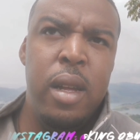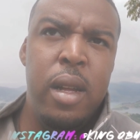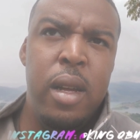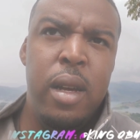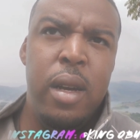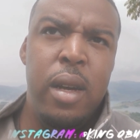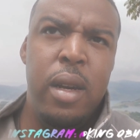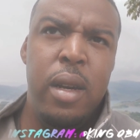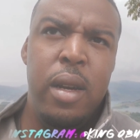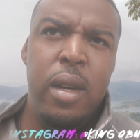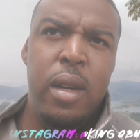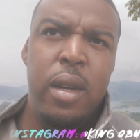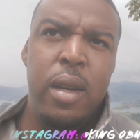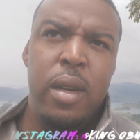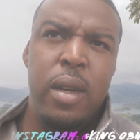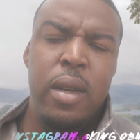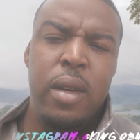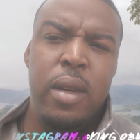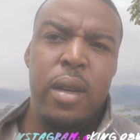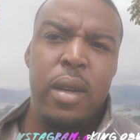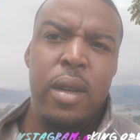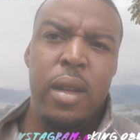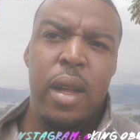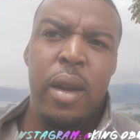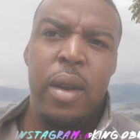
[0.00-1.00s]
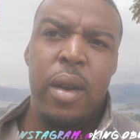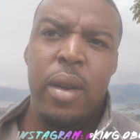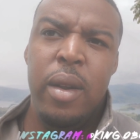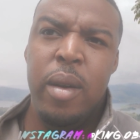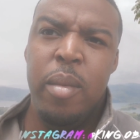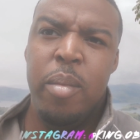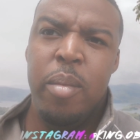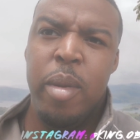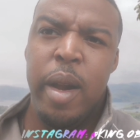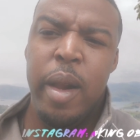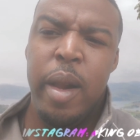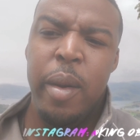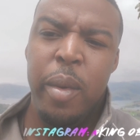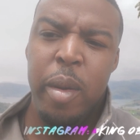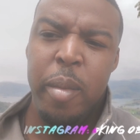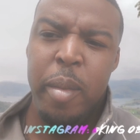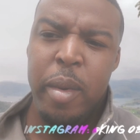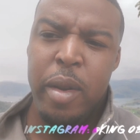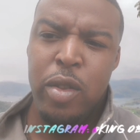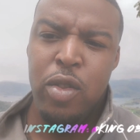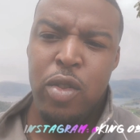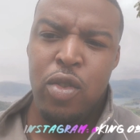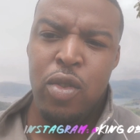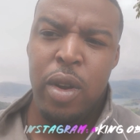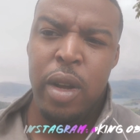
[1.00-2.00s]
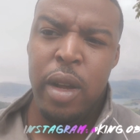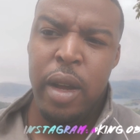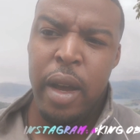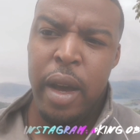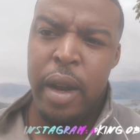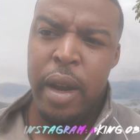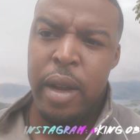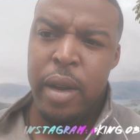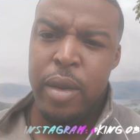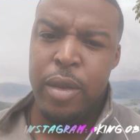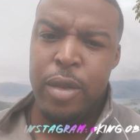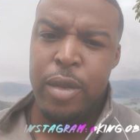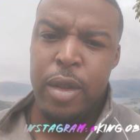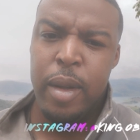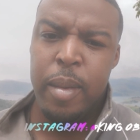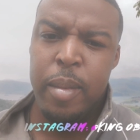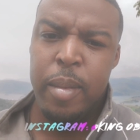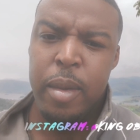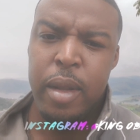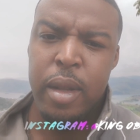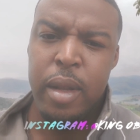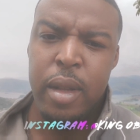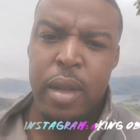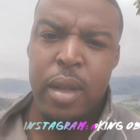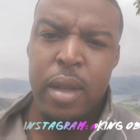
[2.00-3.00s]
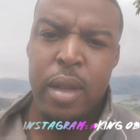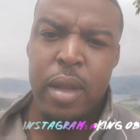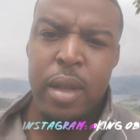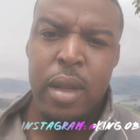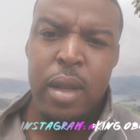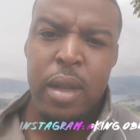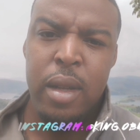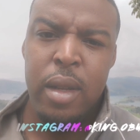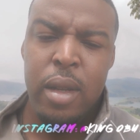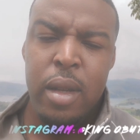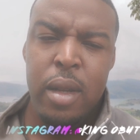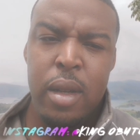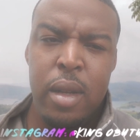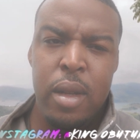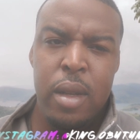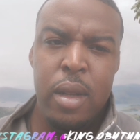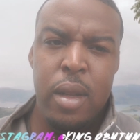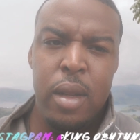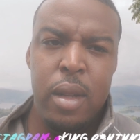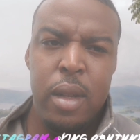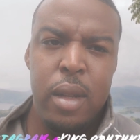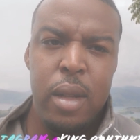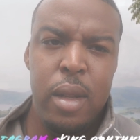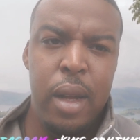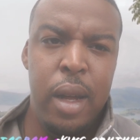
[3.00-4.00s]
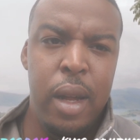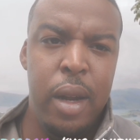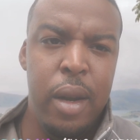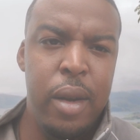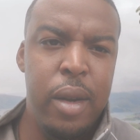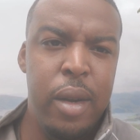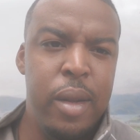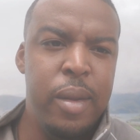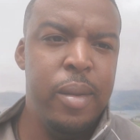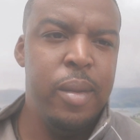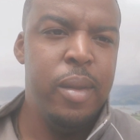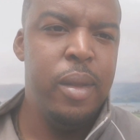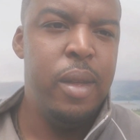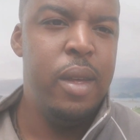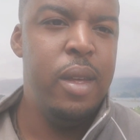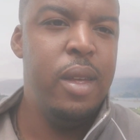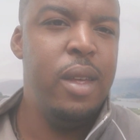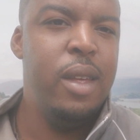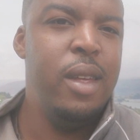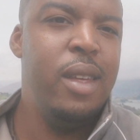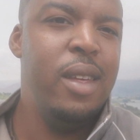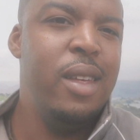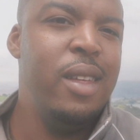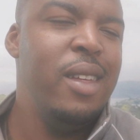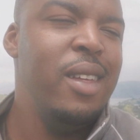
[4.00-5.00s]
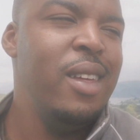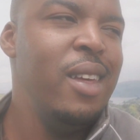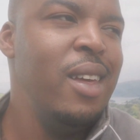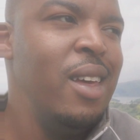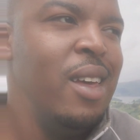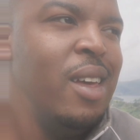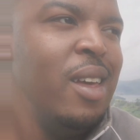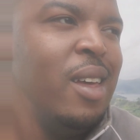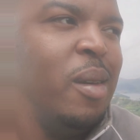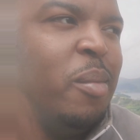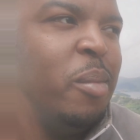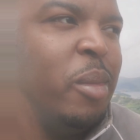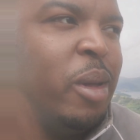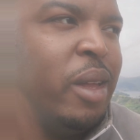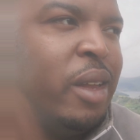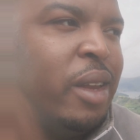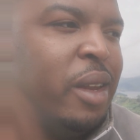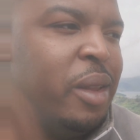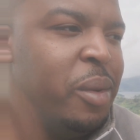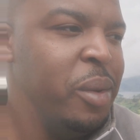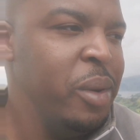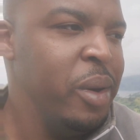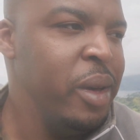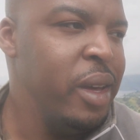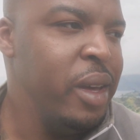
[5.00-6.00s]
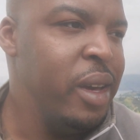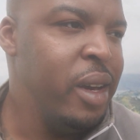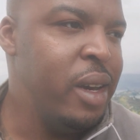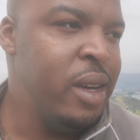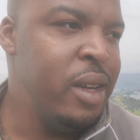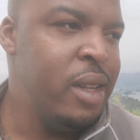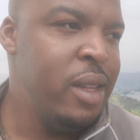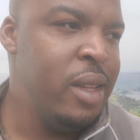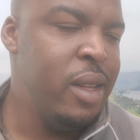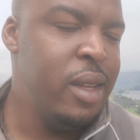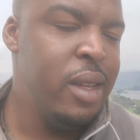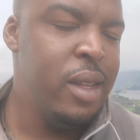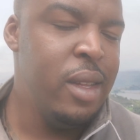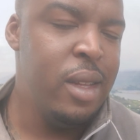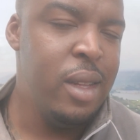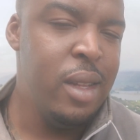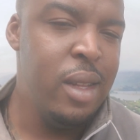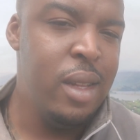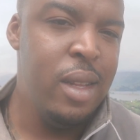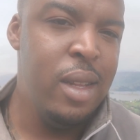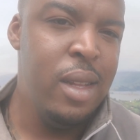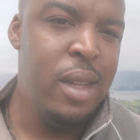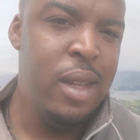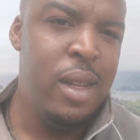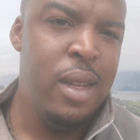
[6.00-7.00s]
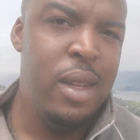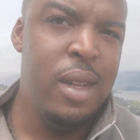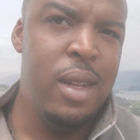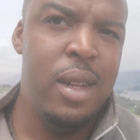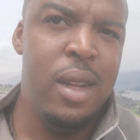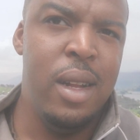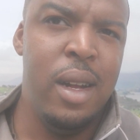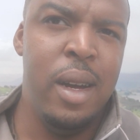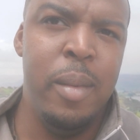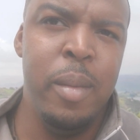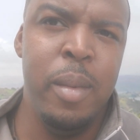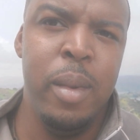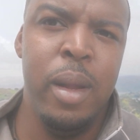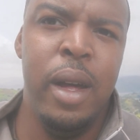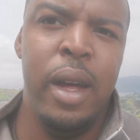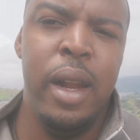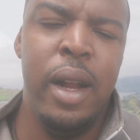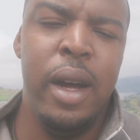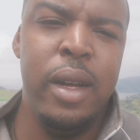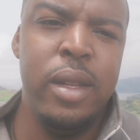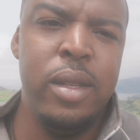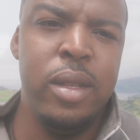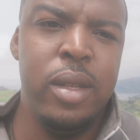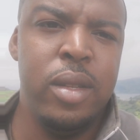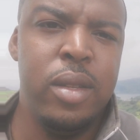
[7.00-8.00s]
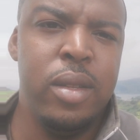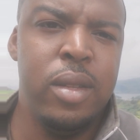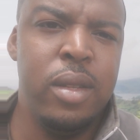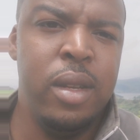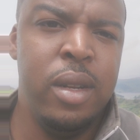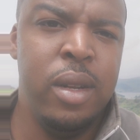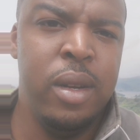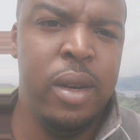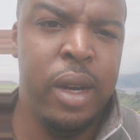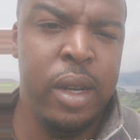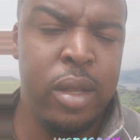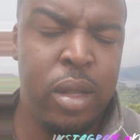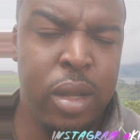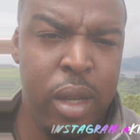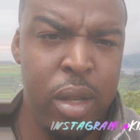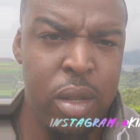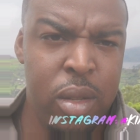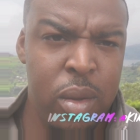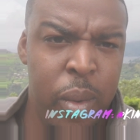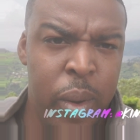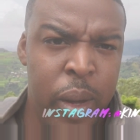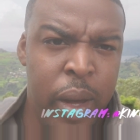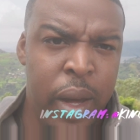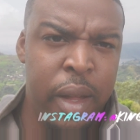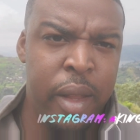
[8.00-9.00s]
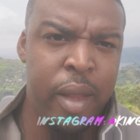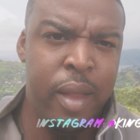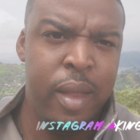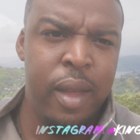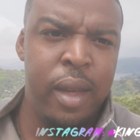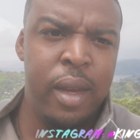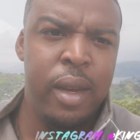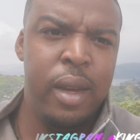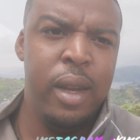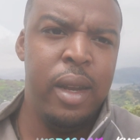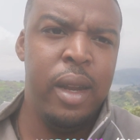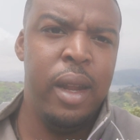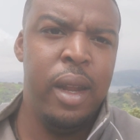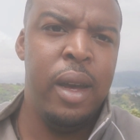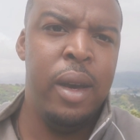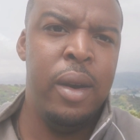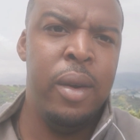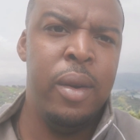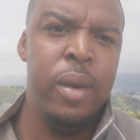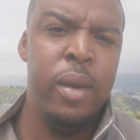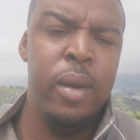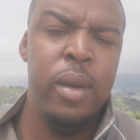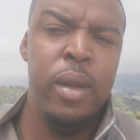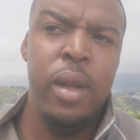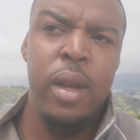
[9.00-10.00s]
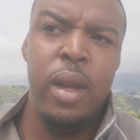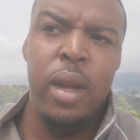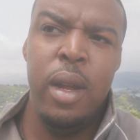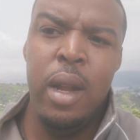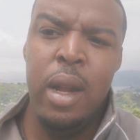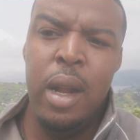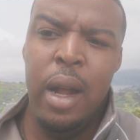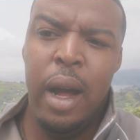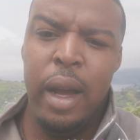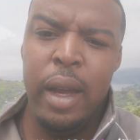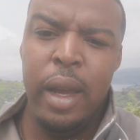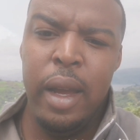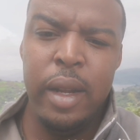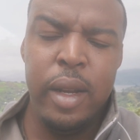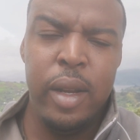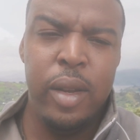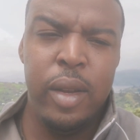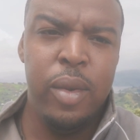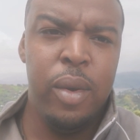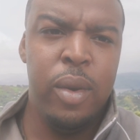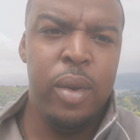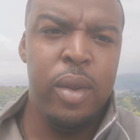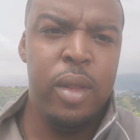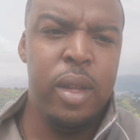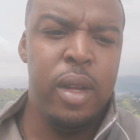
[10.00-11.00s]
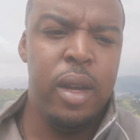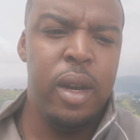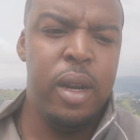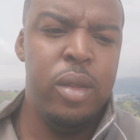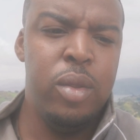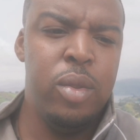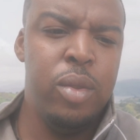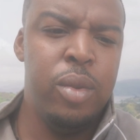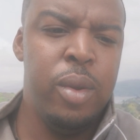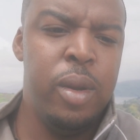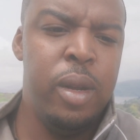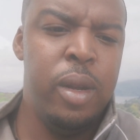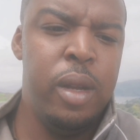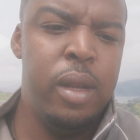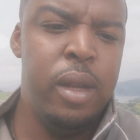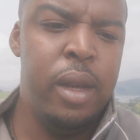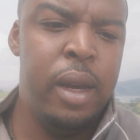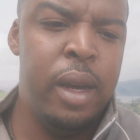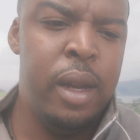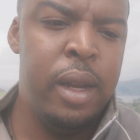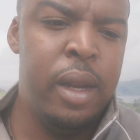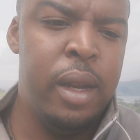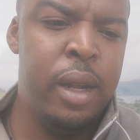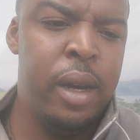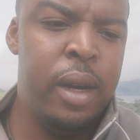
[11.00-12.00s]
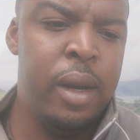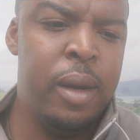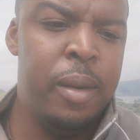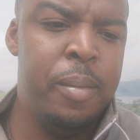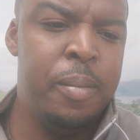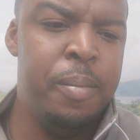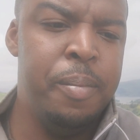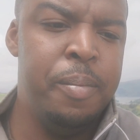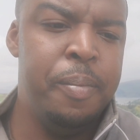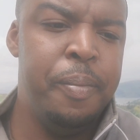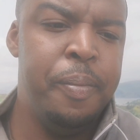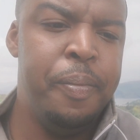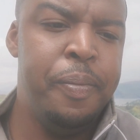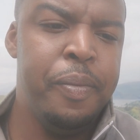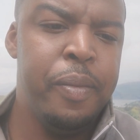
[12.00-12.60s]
I don't know, I probably would have been a drug addict or something. I don't know. But anyway, I'm glad I just, I changed the way I think, and now I get to tour the country and